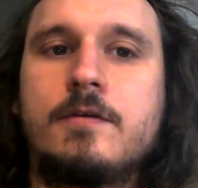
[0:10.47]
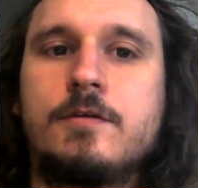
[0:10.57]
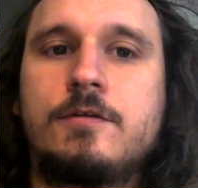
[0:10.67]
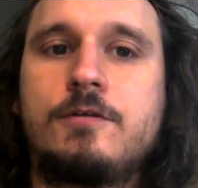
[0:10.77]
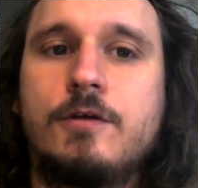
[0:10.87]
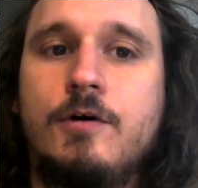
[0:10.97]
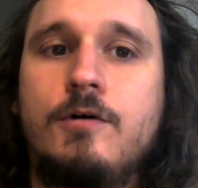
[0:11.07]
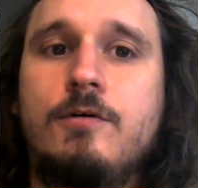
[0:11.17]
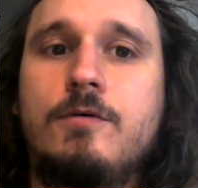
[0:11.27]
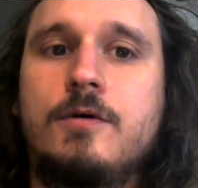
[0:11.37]

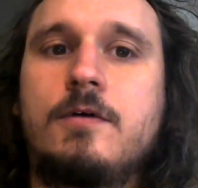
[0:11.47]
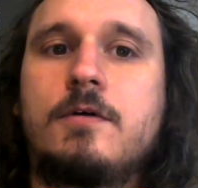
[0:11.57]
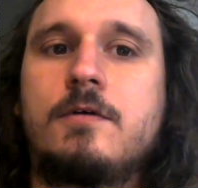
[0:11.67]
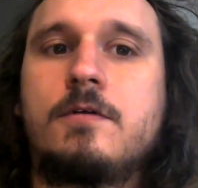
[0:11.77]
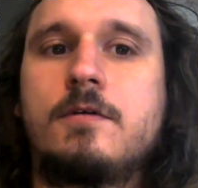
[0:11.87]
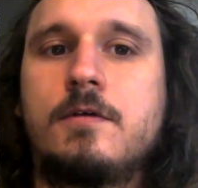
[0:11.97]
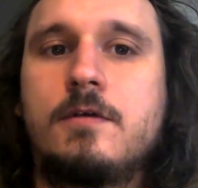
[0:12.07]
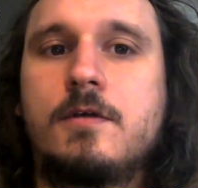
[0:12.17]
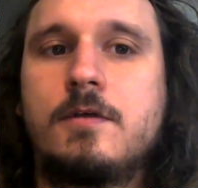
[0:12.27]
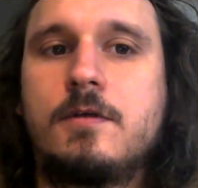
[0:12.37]
So
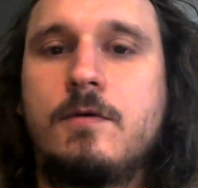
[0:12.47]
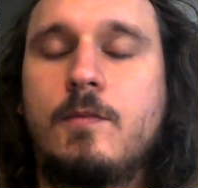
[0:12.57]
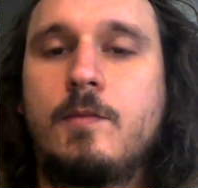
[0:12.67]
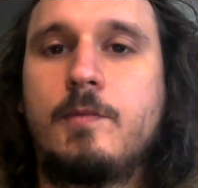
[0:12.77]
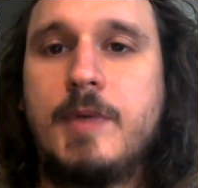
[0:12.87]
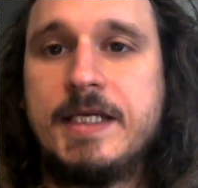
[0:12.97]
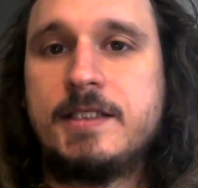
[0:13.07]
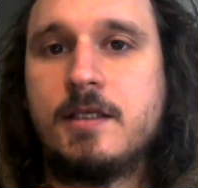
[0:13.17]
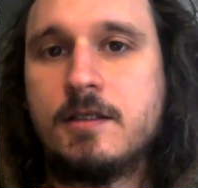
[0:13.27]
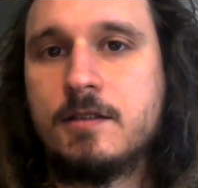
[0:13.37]

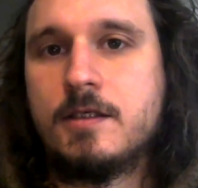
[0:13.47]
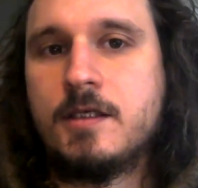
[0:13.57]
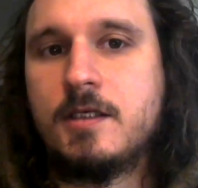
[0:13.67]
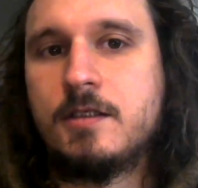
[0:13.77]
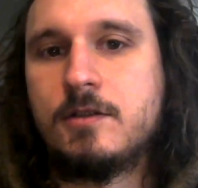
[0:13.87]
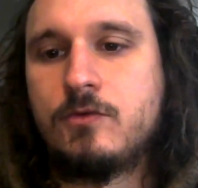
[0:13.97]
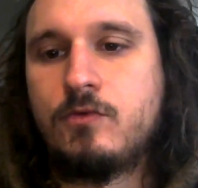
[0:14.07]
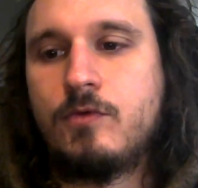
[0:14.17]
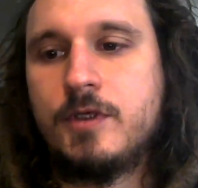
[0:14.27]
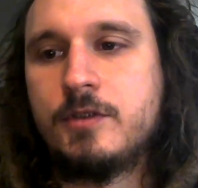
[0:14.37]
basically,
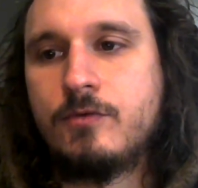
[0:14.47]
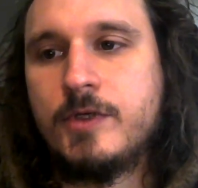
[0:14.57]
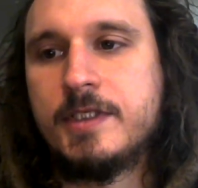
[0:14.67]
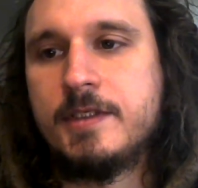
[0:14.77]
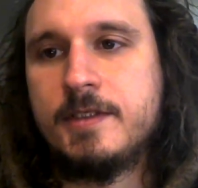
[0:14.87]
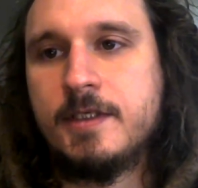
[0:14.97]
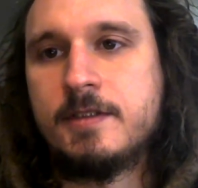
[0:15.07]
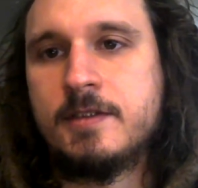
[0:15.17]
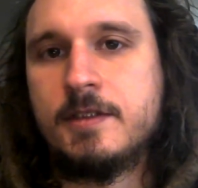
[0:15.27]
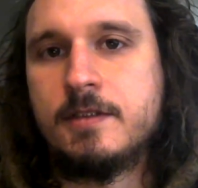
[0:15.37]

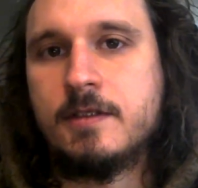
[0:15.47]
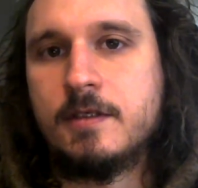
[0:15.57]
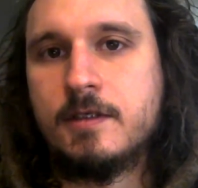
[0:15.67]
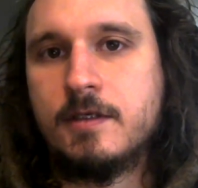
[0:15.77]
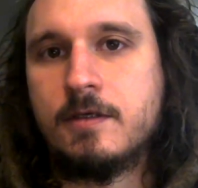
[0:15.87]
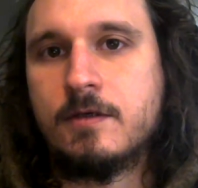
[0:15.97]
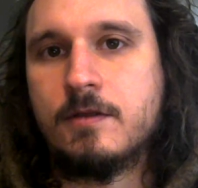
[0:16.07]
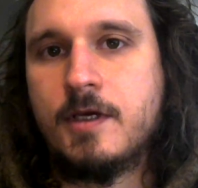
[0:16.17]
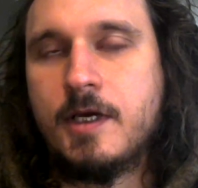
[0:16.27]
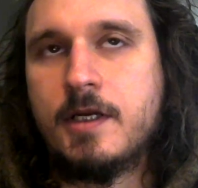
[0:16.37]
2026 is the year
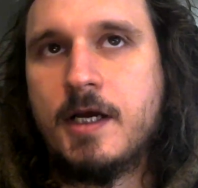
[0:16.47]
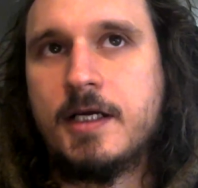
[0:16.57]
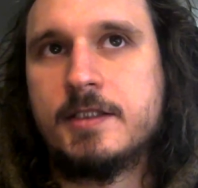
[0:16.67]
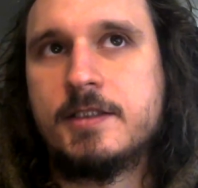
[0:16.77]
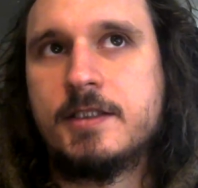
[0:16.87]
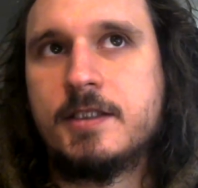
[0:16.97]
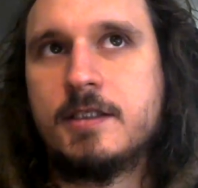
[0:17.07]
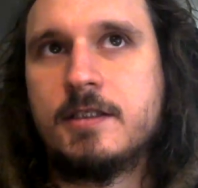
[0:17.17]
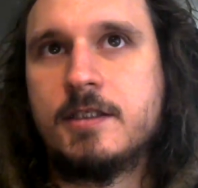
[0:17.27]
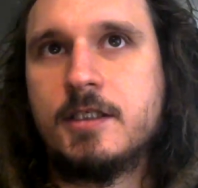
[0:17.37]
that I
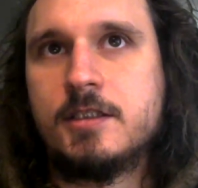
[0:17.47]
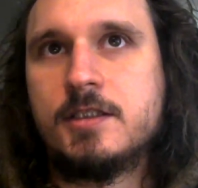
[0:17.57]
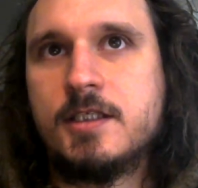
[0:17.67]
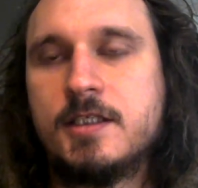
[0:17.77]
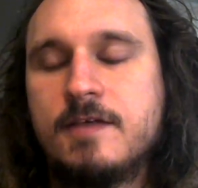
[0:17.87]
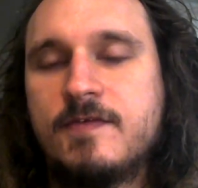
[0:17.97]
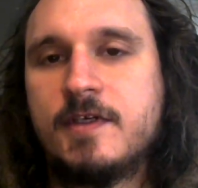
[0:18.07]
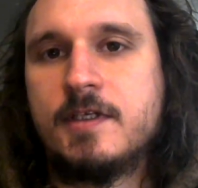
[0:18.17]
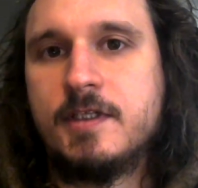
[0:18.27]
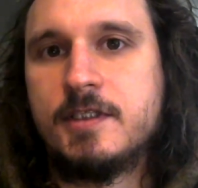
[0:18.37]
see things
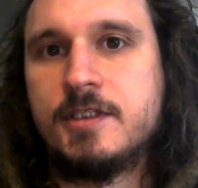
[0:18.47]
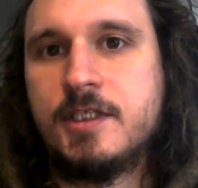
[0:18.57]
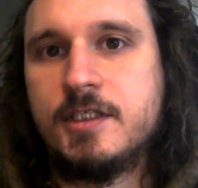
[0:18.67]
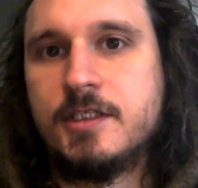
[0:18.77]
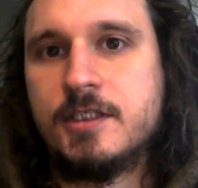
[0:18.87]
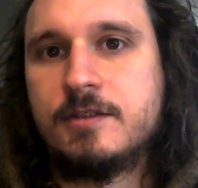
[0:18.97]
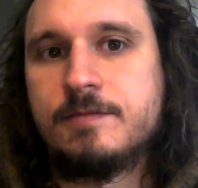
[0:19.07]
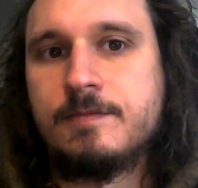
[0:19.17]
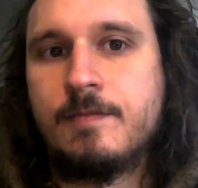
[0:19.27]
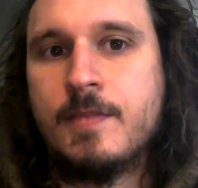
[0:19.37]
significantly changing
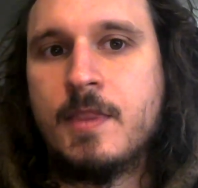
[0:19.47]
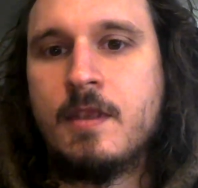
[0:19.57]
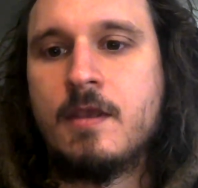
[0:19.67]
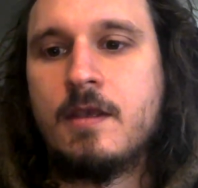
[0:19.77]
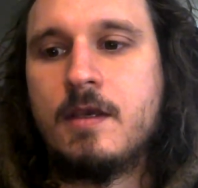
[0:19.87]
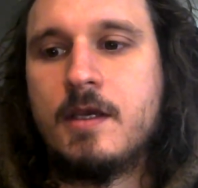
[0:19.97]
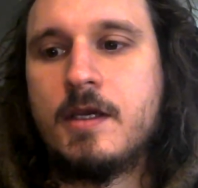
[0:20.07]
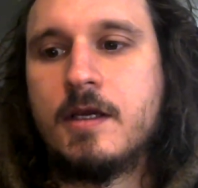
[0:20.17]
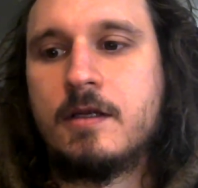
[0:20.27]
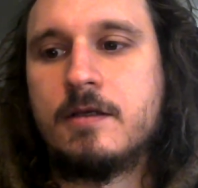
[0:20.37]

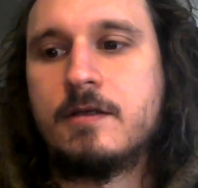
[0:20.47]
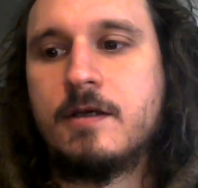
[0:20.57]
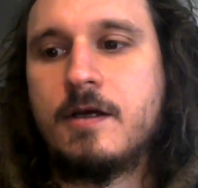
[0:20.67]
and